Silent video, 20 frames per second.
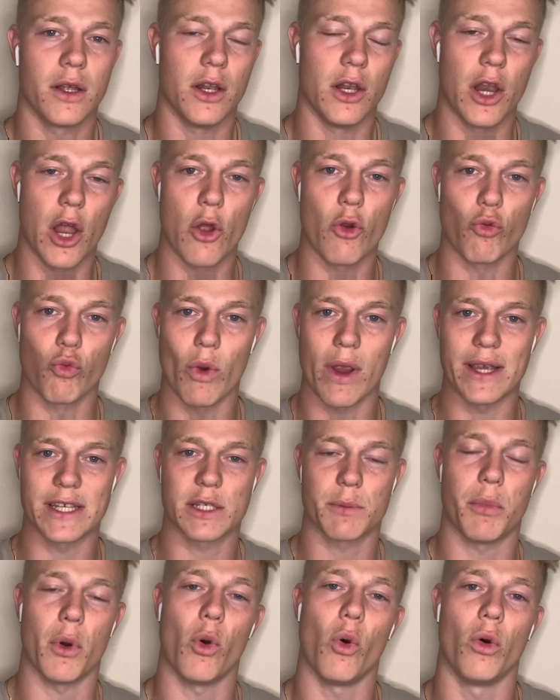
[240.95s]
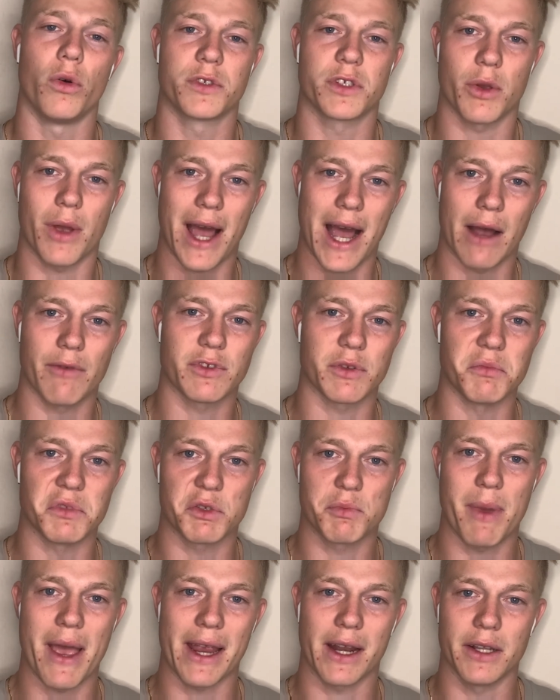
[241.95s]
low risk but also have some
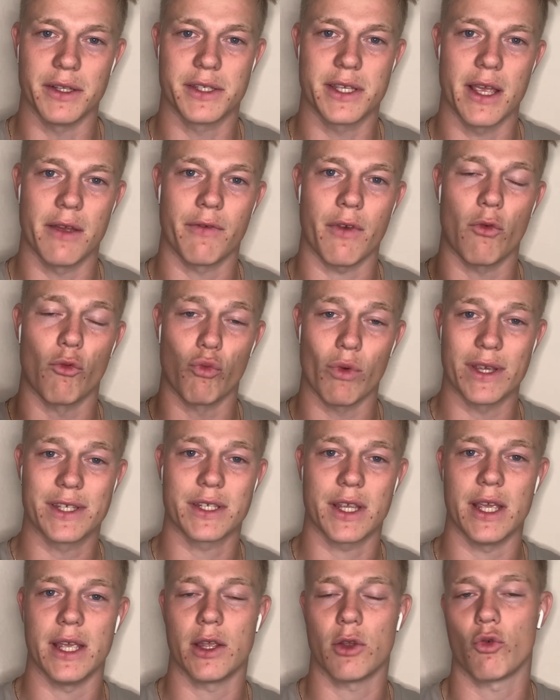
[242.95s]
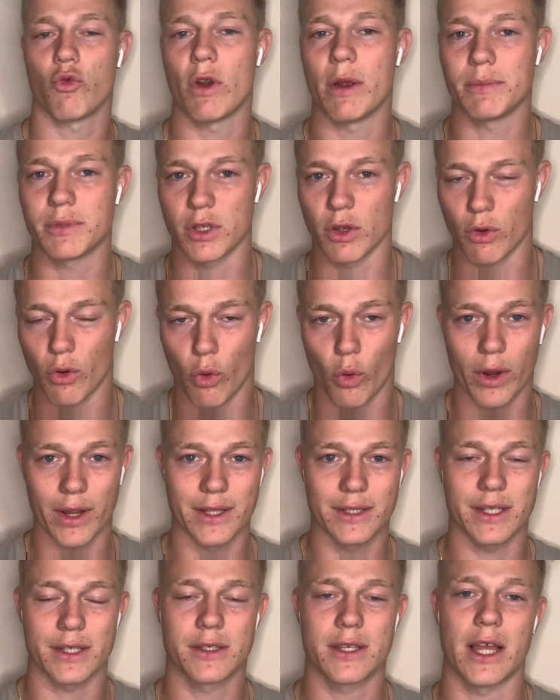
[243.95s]
speculative risky crypto
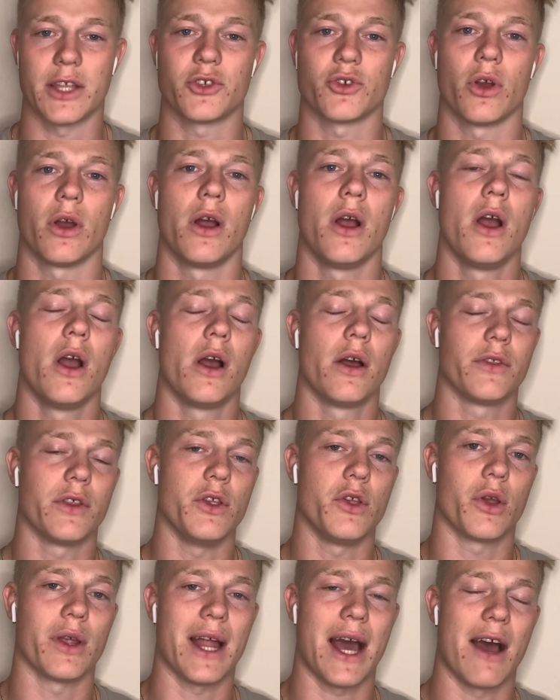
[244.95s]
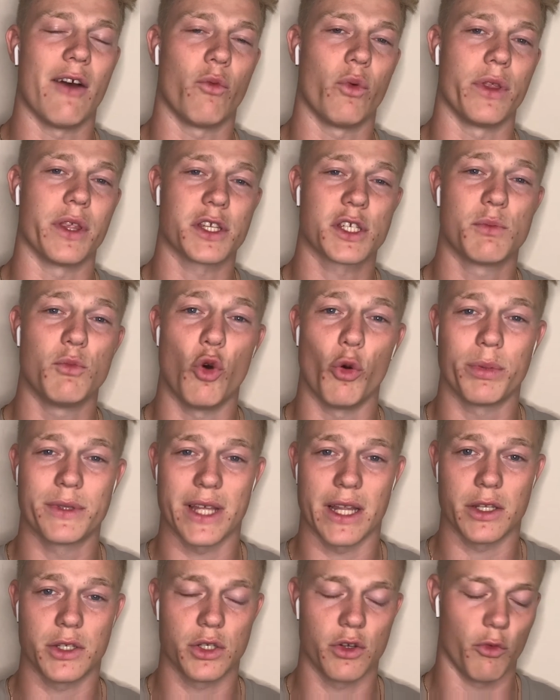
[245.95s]
coins etc that you can have with a small
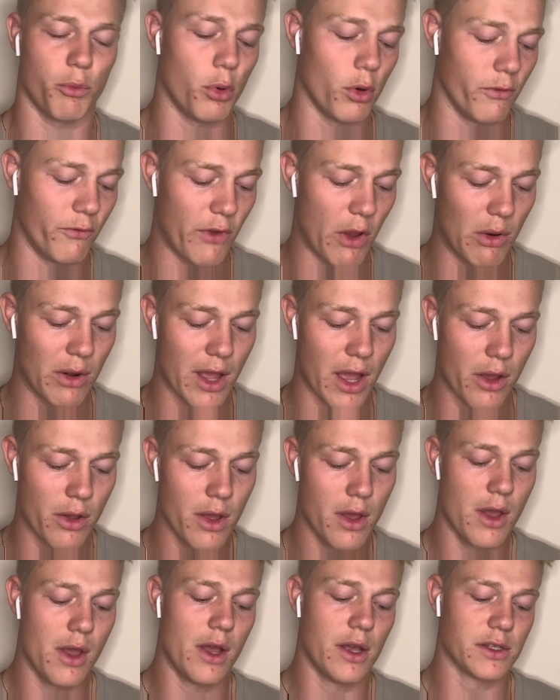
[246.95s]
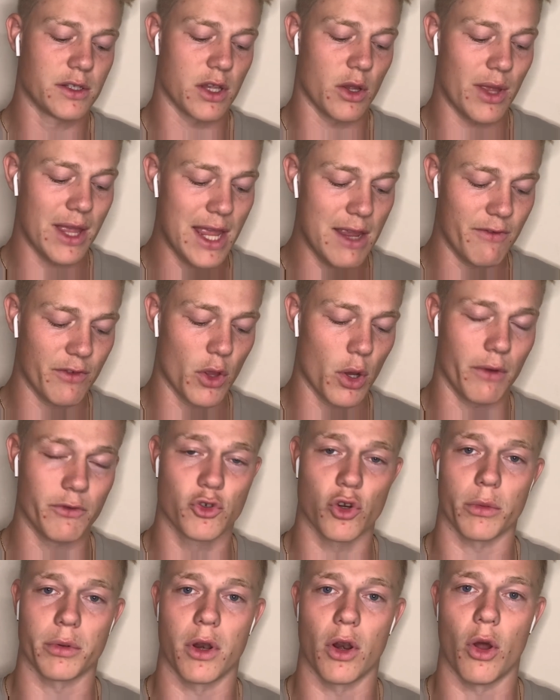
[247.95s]
percentage of your portfolio so even though i've
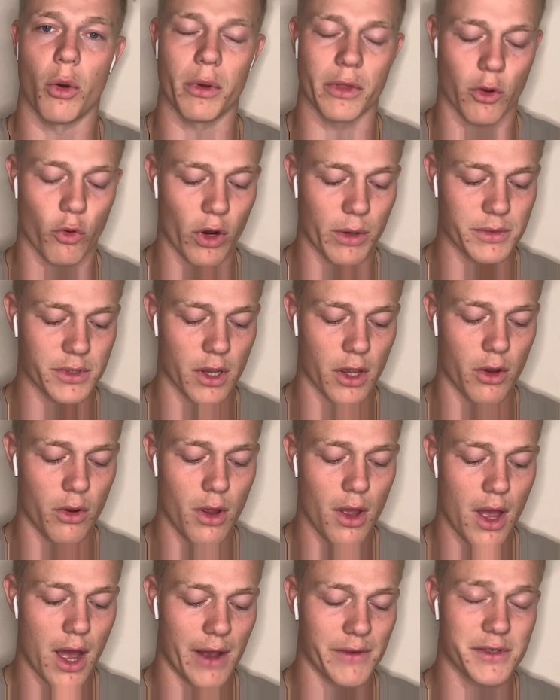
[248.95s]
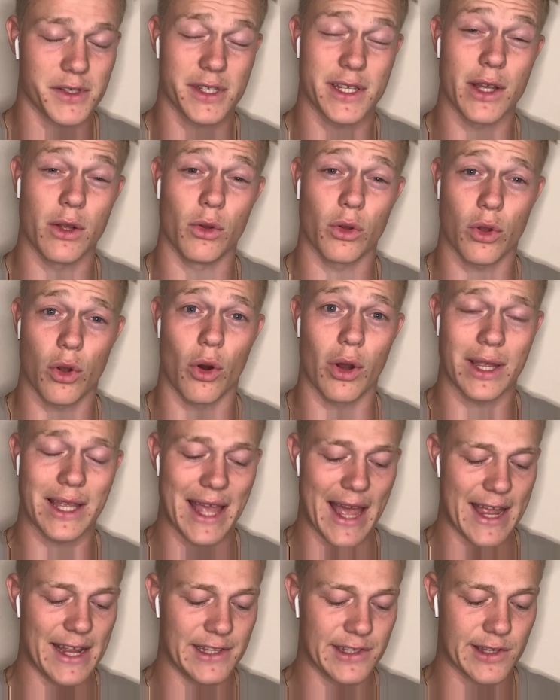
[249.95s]
dropped a lot with crypto i've still got
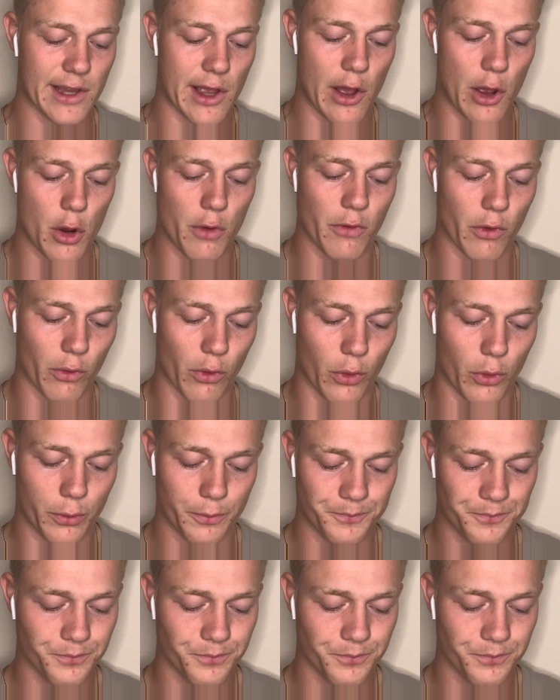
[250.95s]
gains overall